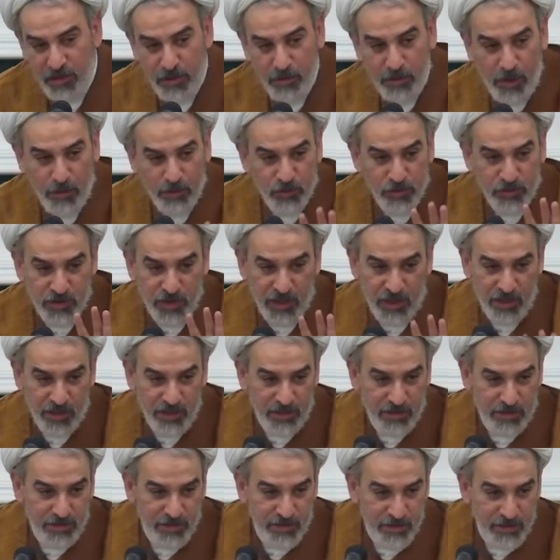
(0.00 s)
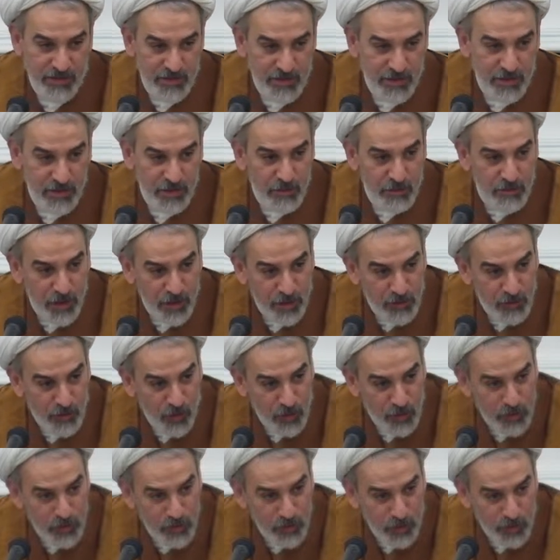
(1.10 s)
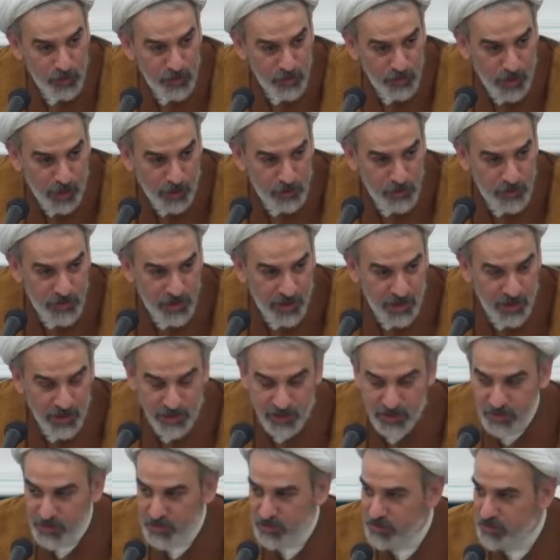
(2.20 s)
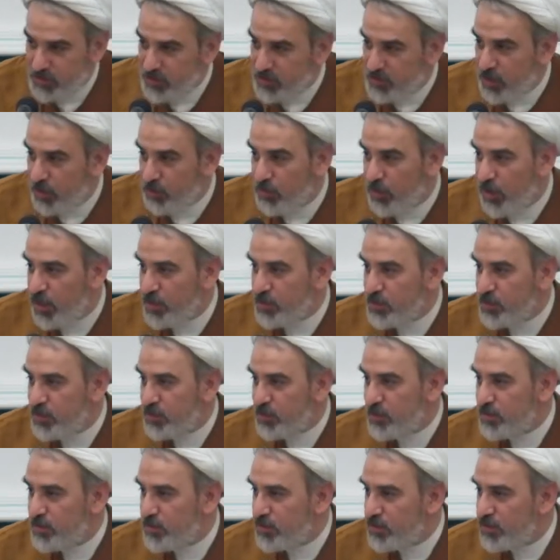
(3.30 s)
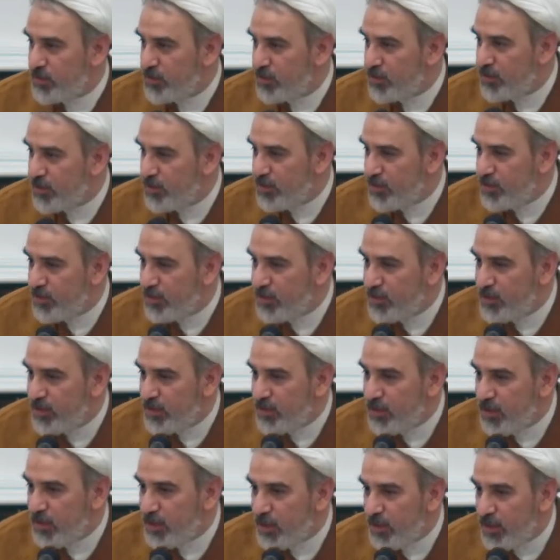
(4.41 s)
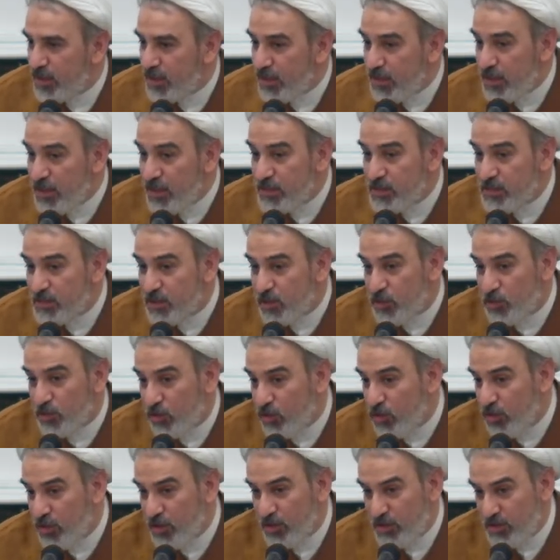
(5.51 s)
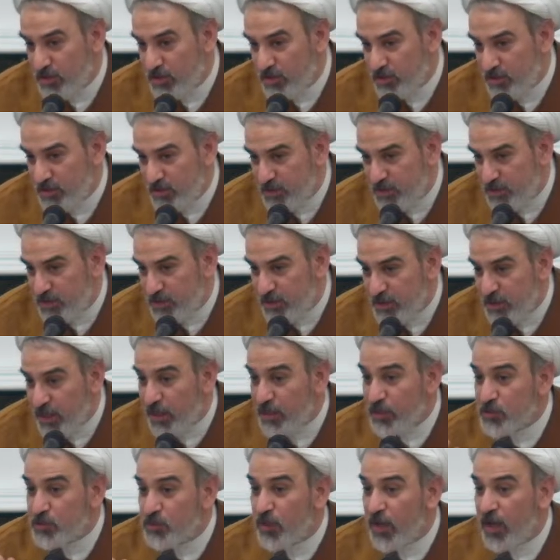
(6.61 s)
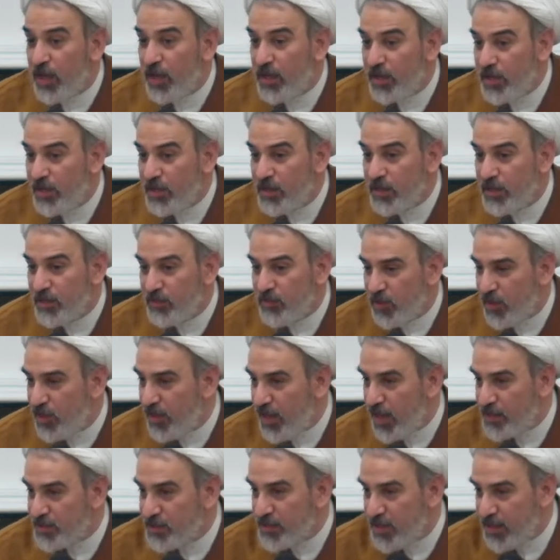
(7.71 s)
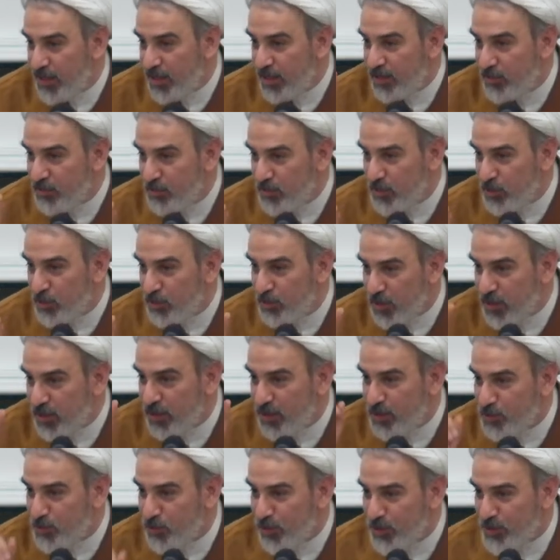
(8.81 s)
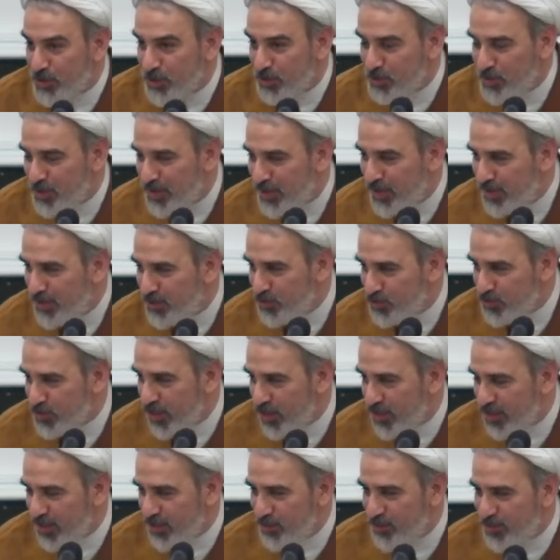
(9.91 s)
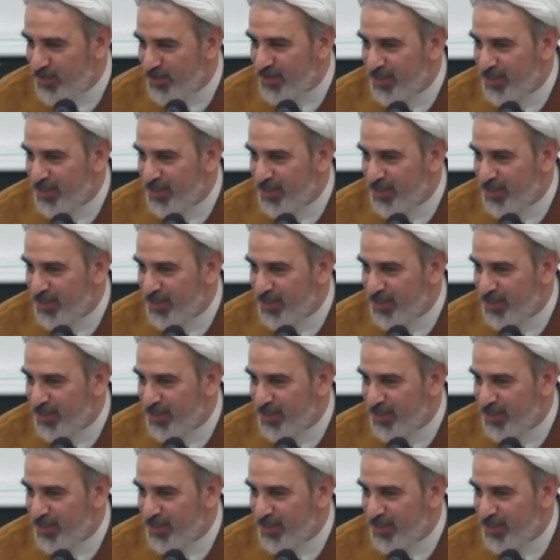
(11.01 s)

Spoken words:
Imam Hussein. But want to go to Imam Hussein? It's Abbas. He is the door. That is why, one last saying, my brother is watching me there, inshallah.